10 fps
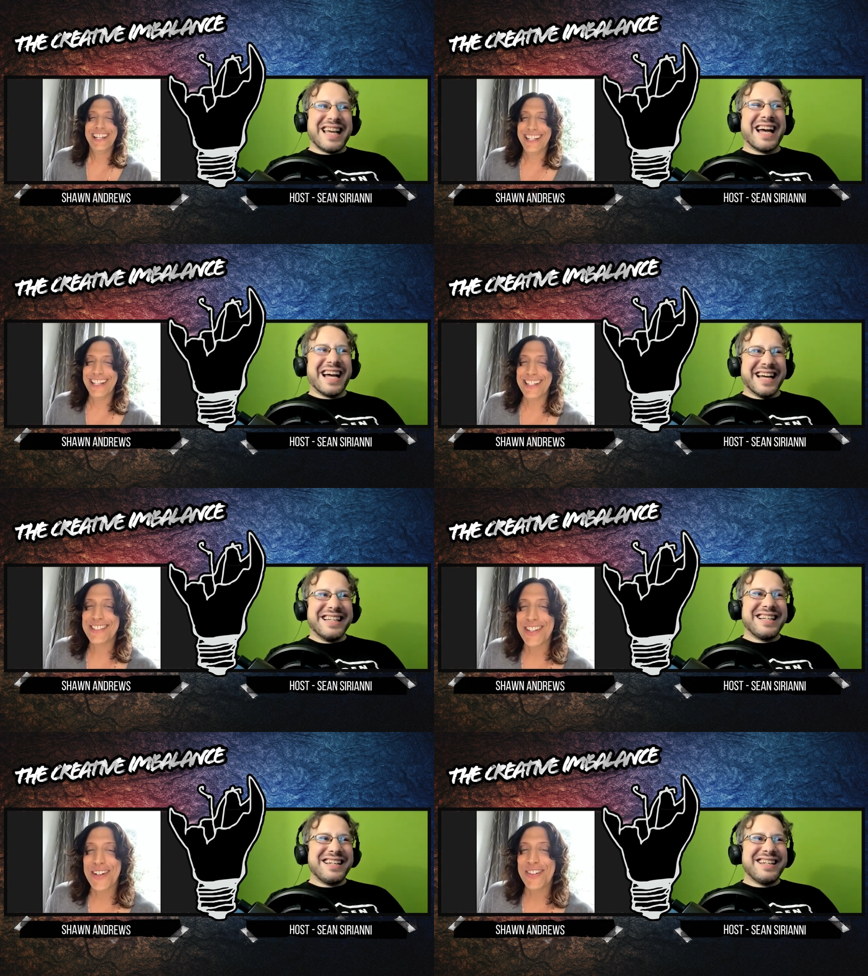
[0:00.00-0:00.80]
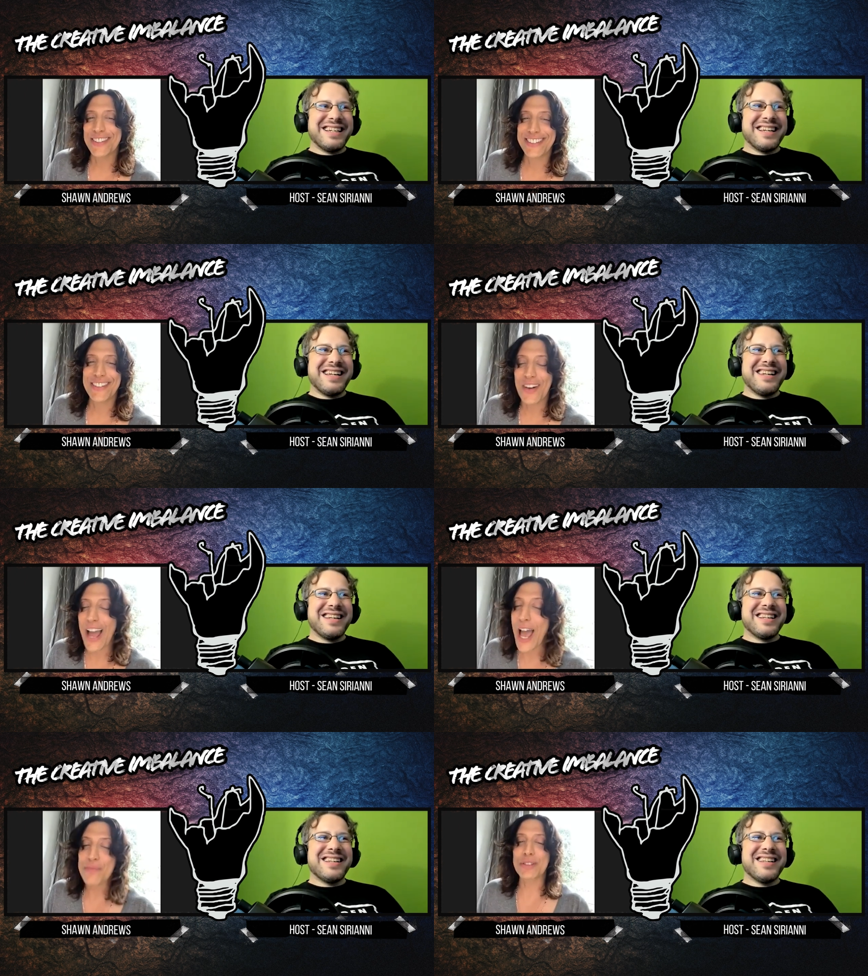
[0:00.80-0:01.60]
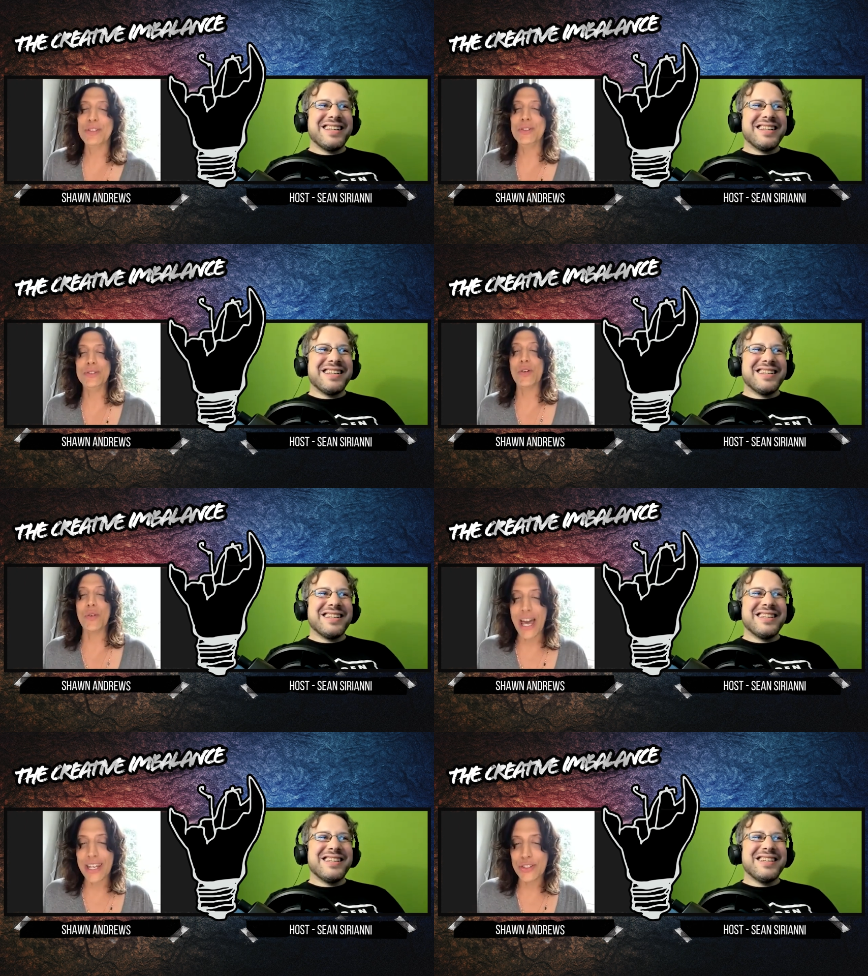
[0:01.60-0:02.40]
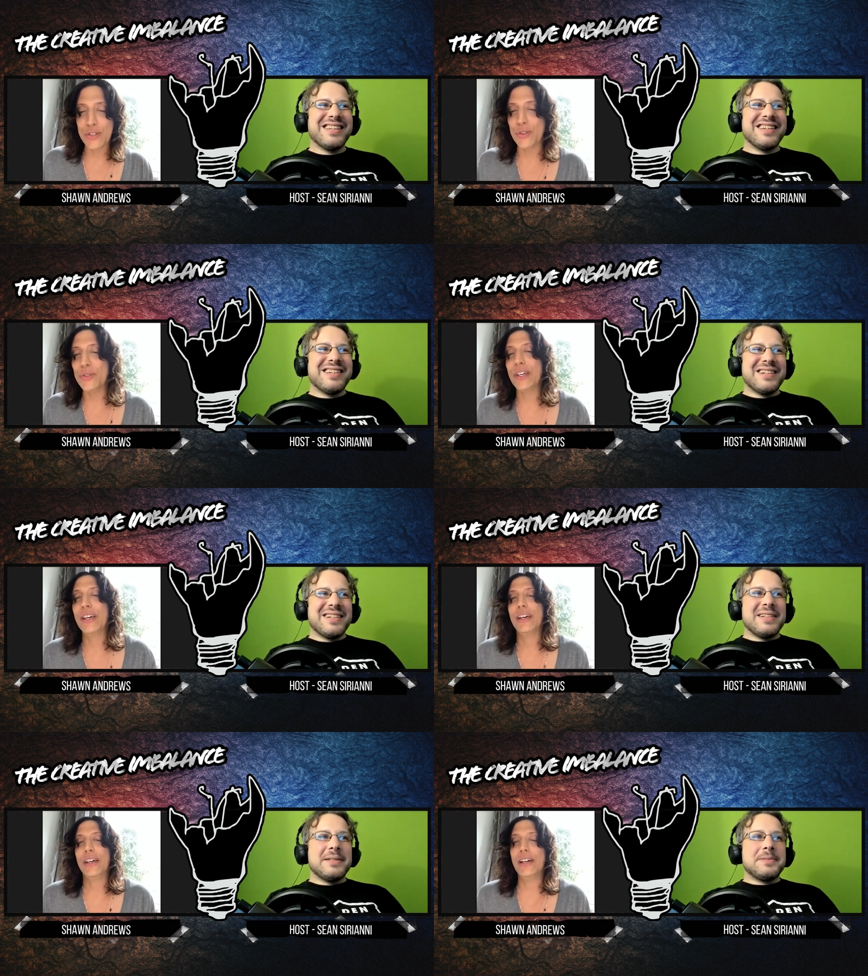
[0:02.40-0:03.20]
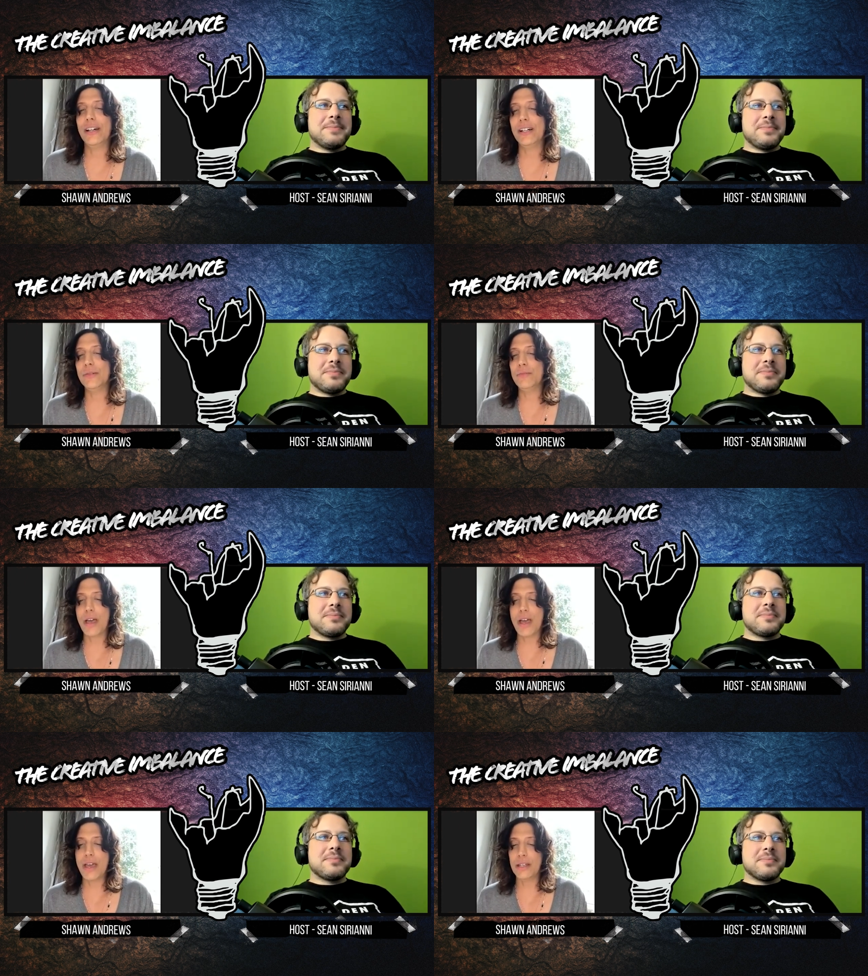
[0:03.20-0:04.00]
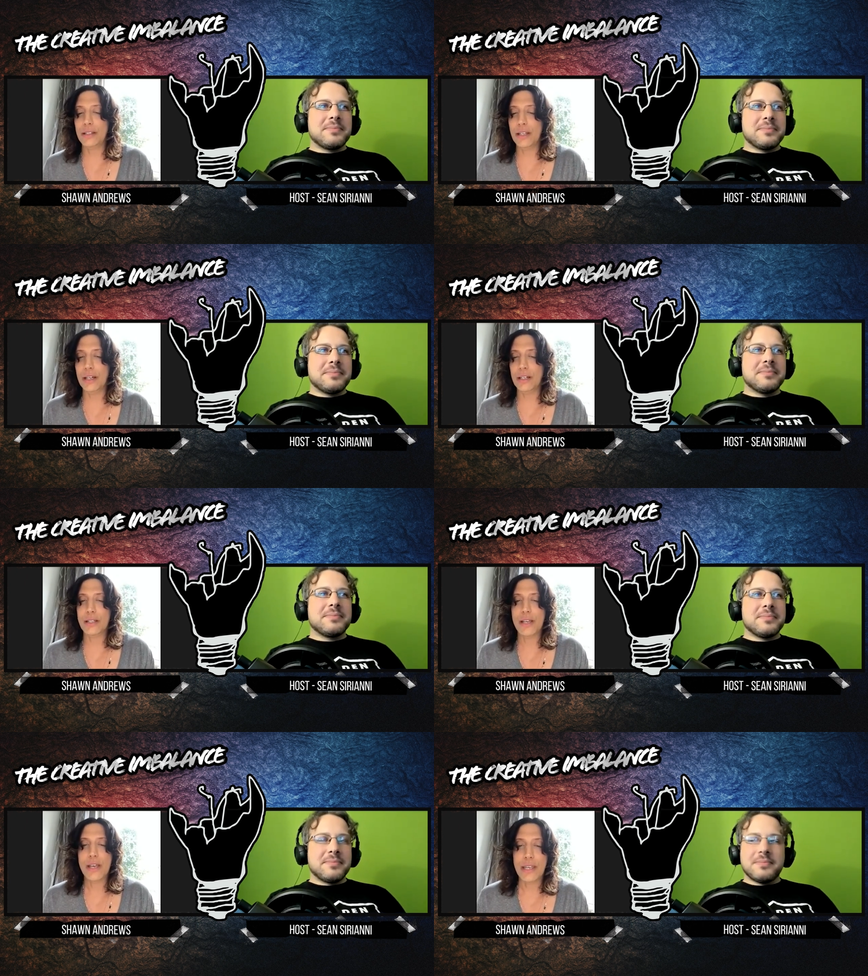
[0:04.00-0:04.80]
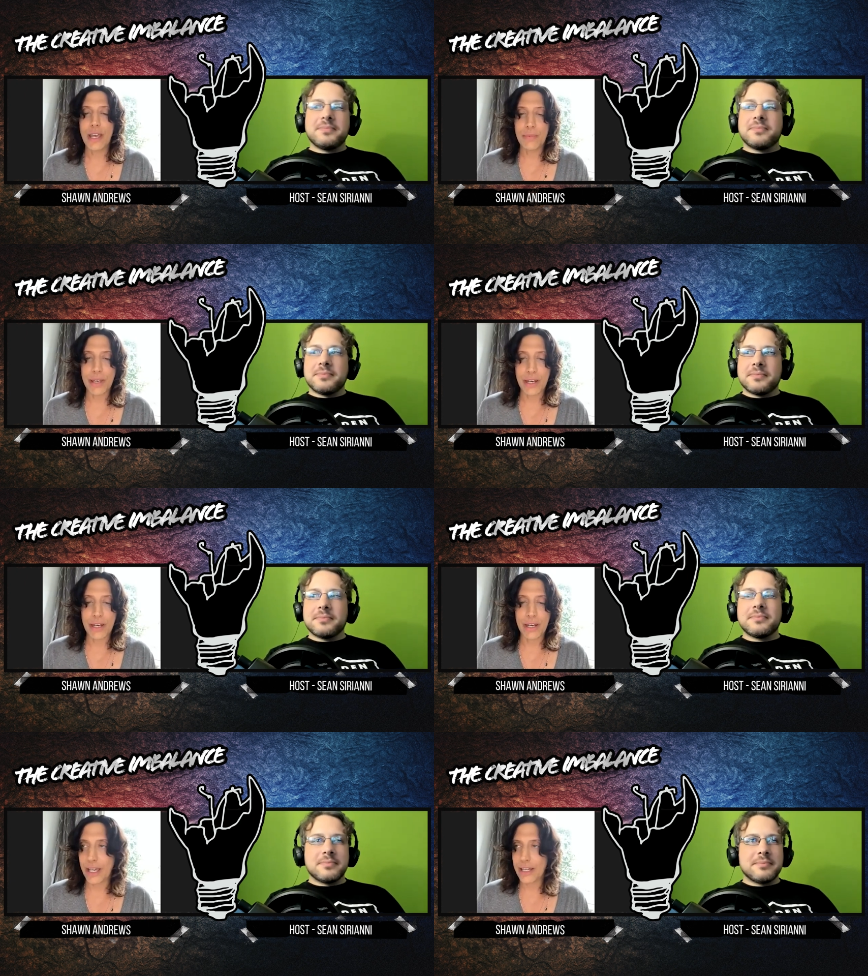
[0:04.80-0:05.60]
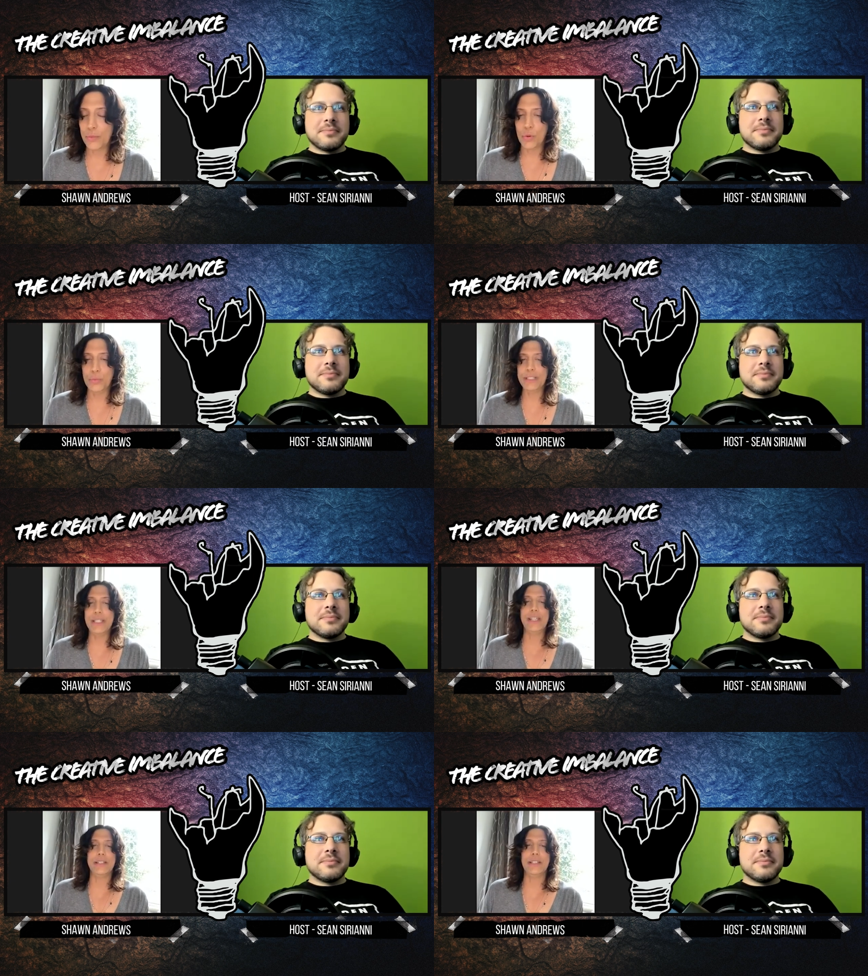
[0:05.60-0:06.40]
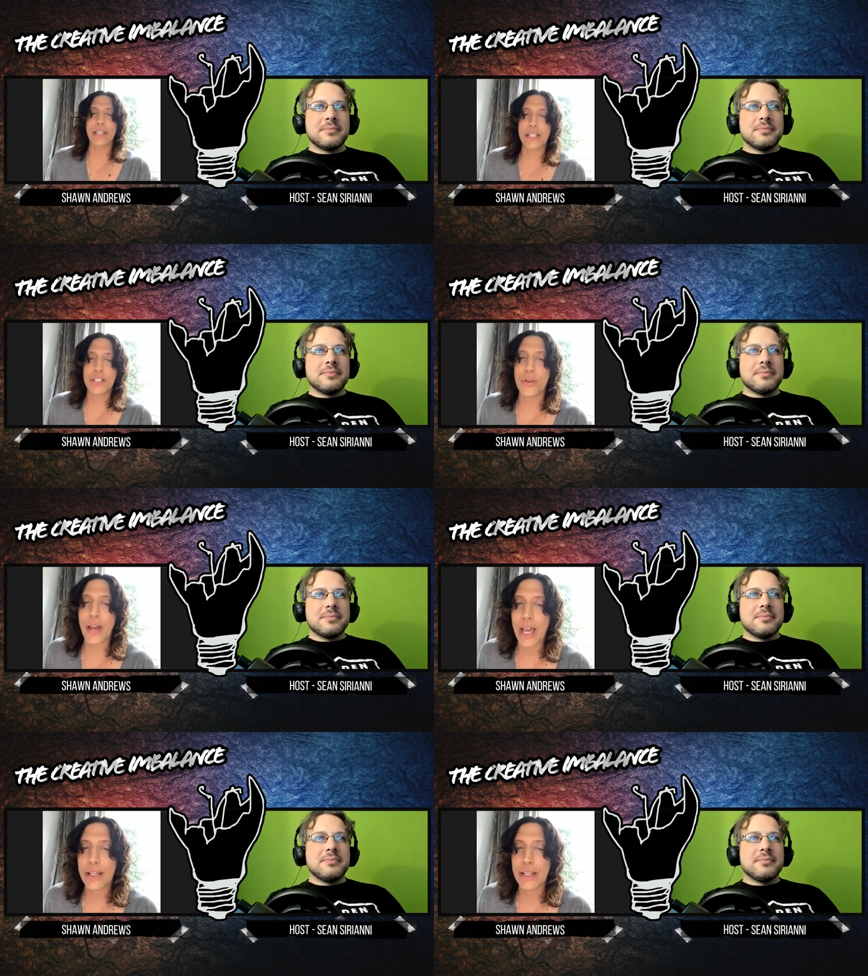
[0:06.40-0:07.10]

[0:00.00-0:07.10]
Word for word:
Speaker 1: yeah. uh, so you know, absolute gratitude um, and uh, yeah, man, I'm excited. We'll be teasing the next track.